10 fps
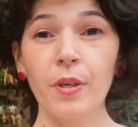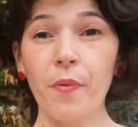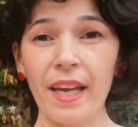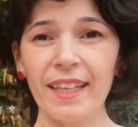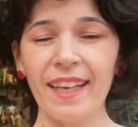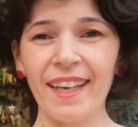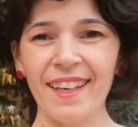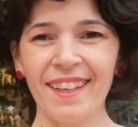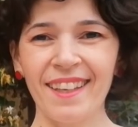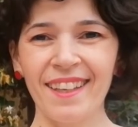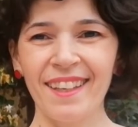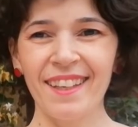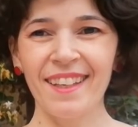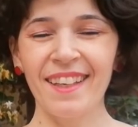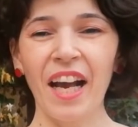Ready?
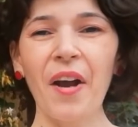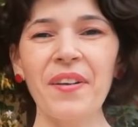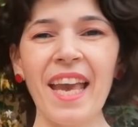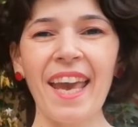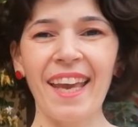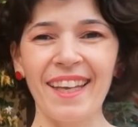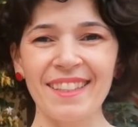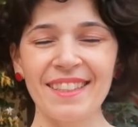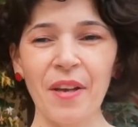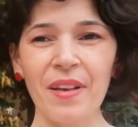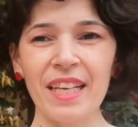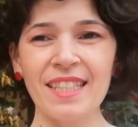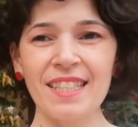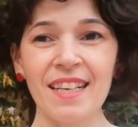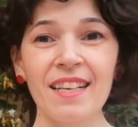Okay, so
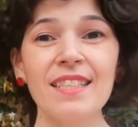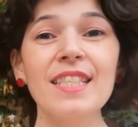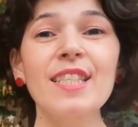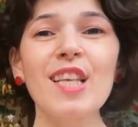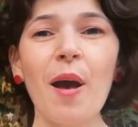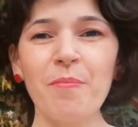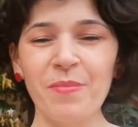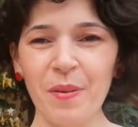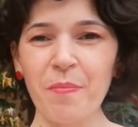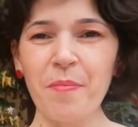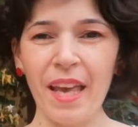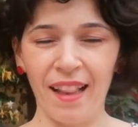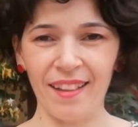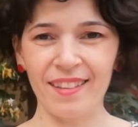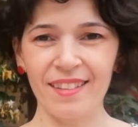it's some
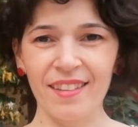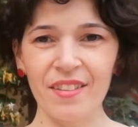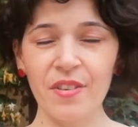milk.